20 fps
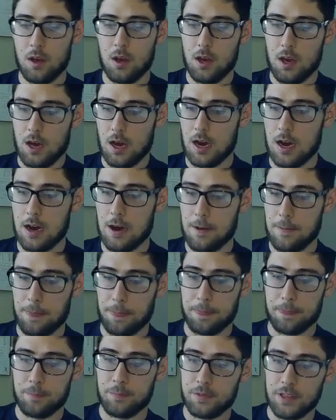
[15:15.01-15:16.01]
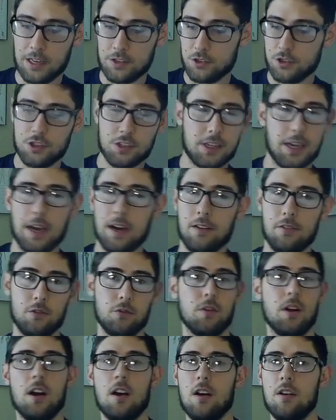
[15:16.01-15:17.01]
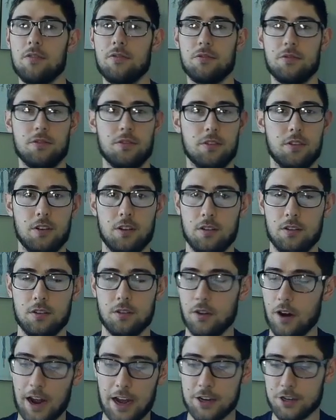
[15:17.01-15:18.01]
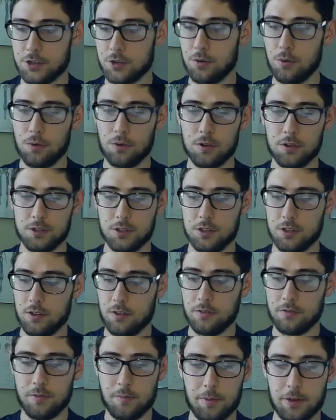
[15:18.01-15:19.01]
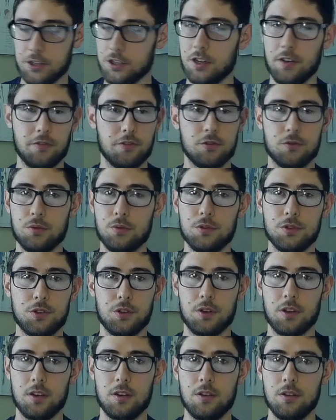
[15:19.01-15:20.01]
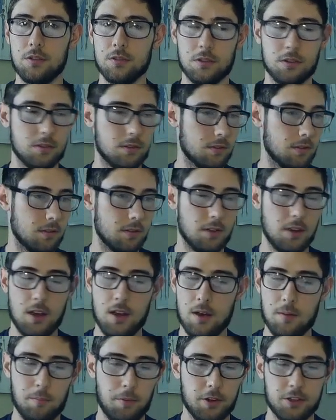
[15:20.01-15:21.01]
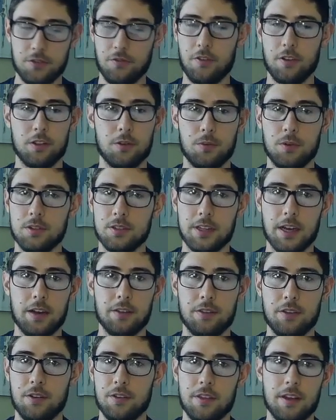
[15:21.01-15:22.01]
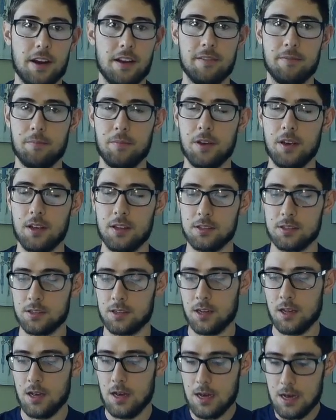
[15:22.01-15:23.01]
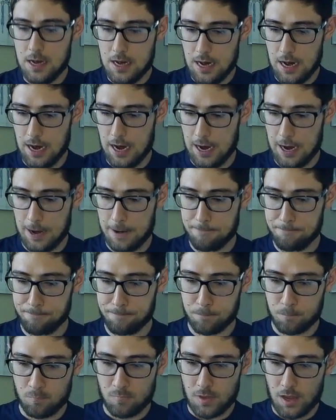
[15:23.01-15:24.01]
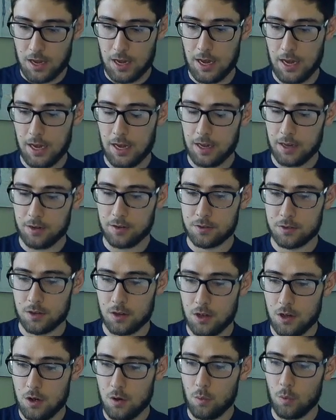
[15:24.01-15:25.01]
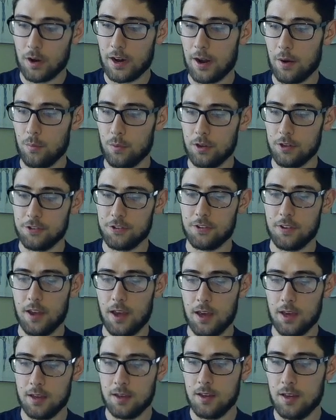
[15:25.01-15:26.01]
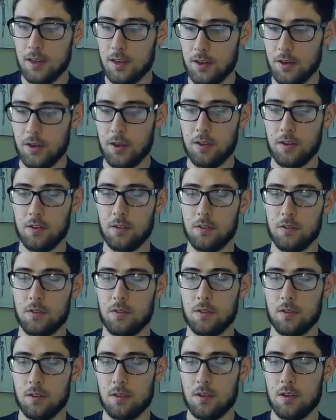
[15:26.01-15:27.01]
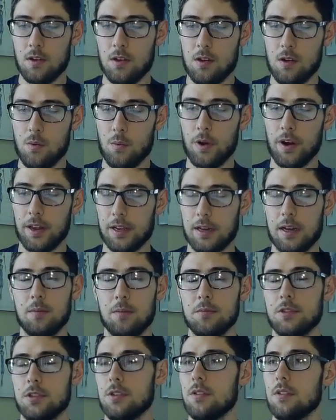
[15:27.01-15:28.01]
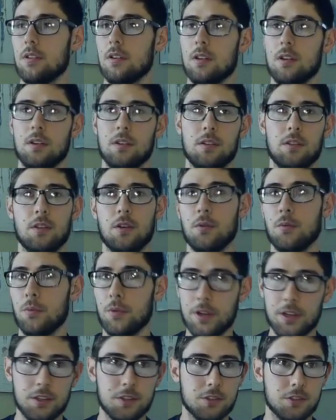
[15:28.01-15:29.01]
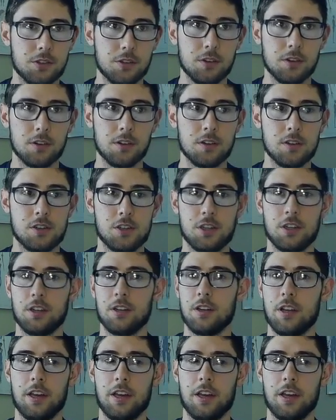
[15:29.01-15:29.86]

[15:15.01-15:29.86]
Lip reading: pain. That was just kind of a rough crash course of a bunch of different tools you can use. There's a bunch of other ones out there that I've missed. And what I will say is, when it comes to the research and